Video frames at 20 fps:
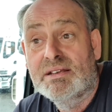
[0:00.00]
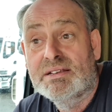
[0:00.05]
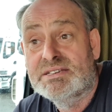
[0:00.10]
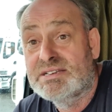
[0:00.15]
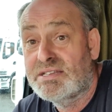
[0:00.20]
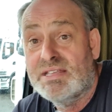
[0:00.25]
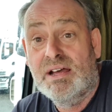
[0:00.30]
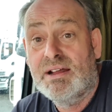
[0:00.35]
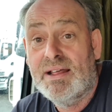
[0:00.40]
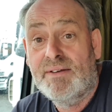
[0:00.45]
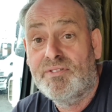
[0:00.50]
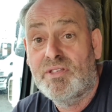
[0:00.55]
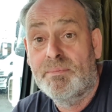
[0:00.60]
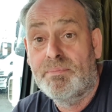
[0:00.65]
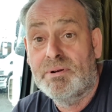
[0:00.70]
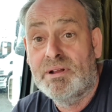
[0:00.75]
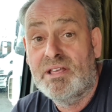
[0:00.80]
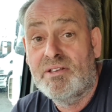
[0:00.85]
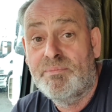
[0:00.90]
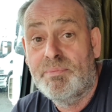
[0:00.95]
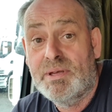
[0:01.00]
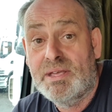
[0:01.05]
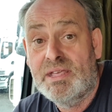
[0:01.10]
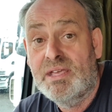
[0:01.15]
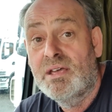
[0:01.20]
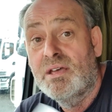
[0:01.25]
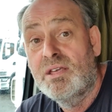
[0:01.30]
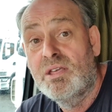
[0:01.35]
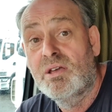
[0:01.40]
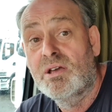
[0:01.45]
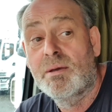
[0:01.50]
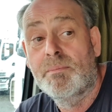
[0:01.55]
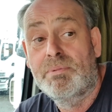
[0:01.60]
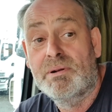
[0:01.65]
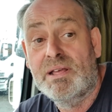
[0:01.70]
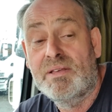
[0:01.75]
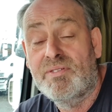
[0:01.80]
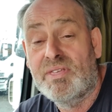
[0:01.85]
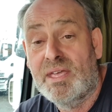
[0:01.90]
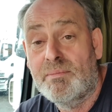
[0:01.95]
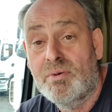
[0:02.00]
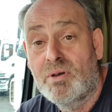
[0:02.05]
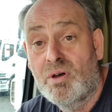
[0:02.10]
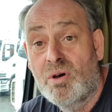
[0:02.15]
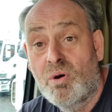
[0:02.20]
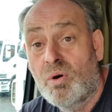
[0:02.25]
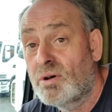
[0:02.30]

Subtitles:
So you don't have to believe me, you can believe them.